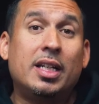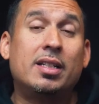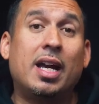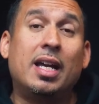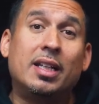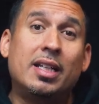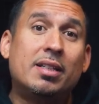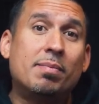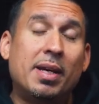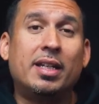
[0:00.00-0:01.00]
to at
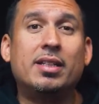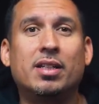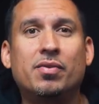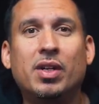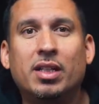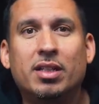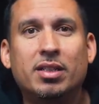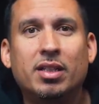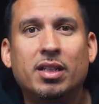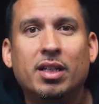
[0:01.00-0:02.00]
least making six figures.
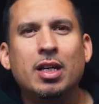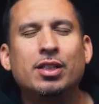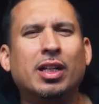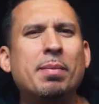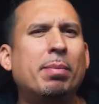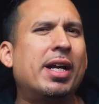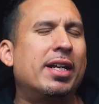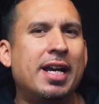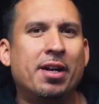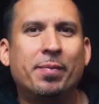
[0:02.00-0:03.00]
So let me break it
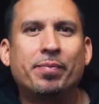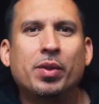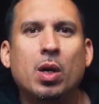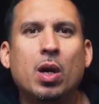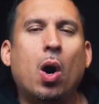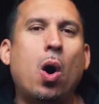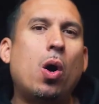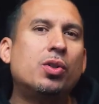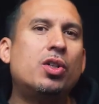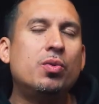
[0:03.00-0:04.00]
down.
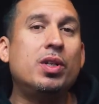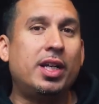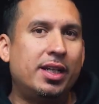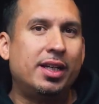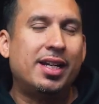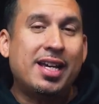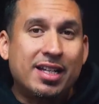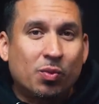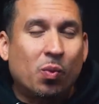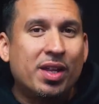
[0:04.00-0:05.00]
All you need
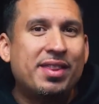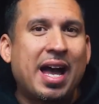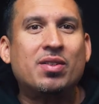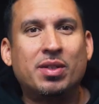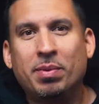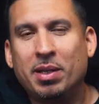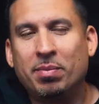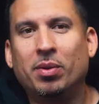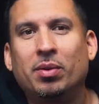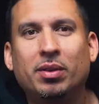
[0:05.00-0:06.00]
is 1,000
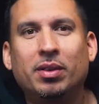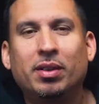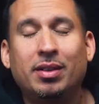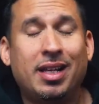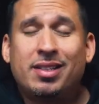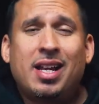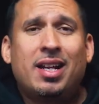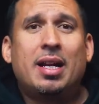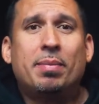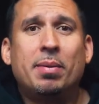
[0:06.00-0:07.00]
people. That's not a
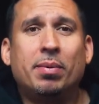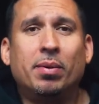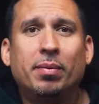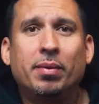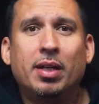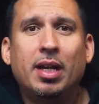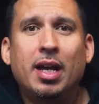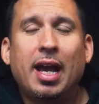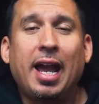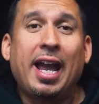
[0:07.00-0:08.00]
lot of people.
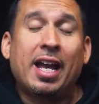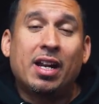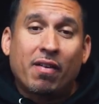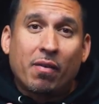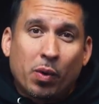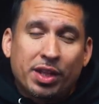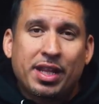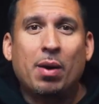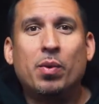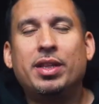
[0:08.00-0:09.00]
And with
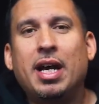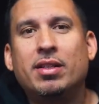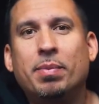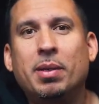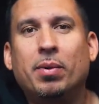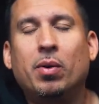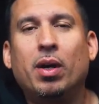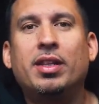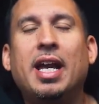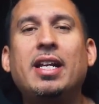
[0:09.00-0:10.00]
that 1,000 people,
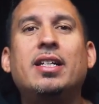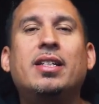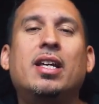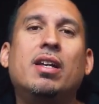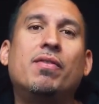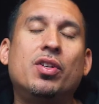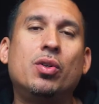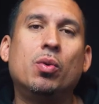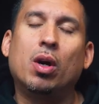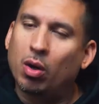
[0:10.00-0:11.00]
they need to give
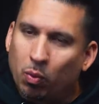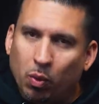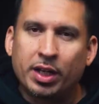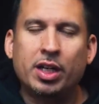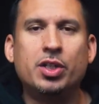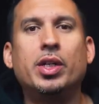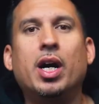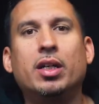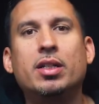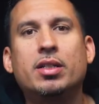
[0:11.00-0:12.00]
you
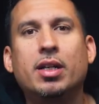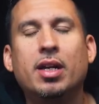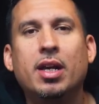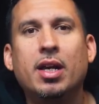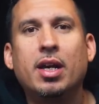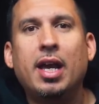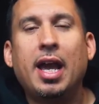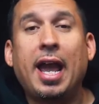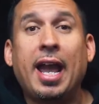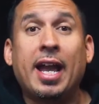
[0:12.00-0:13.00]

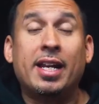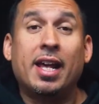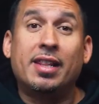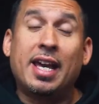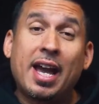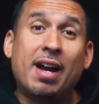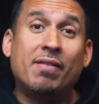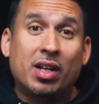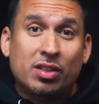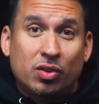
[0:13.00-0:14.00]
$100. And they
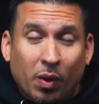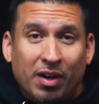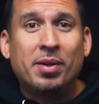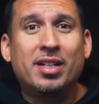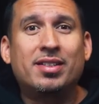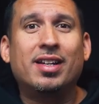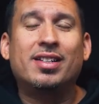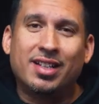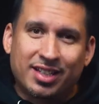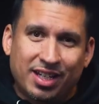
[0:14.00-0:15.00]
have 12 months
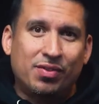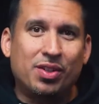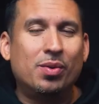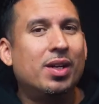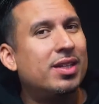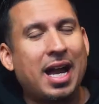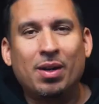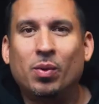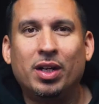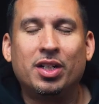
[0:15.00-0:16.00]
to give you that
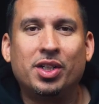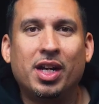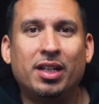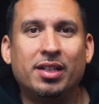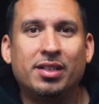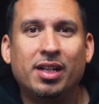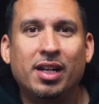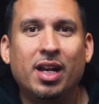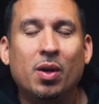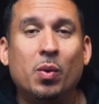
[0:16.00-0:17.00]

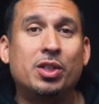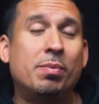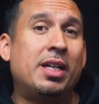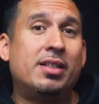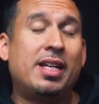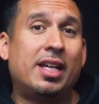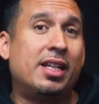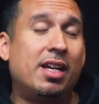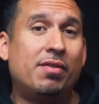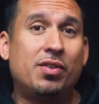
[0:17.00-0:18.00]
$100, which means they can
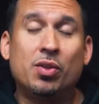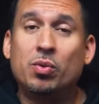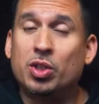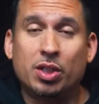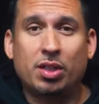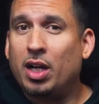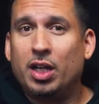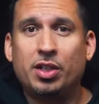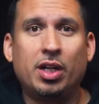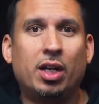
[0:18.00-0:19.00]
give you just
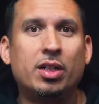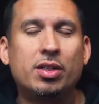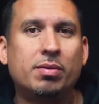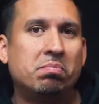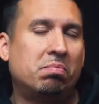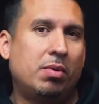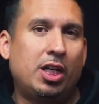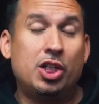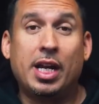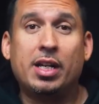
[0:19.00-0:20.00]
$100
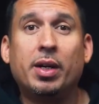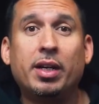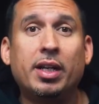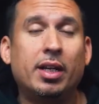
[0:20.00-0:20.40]
in January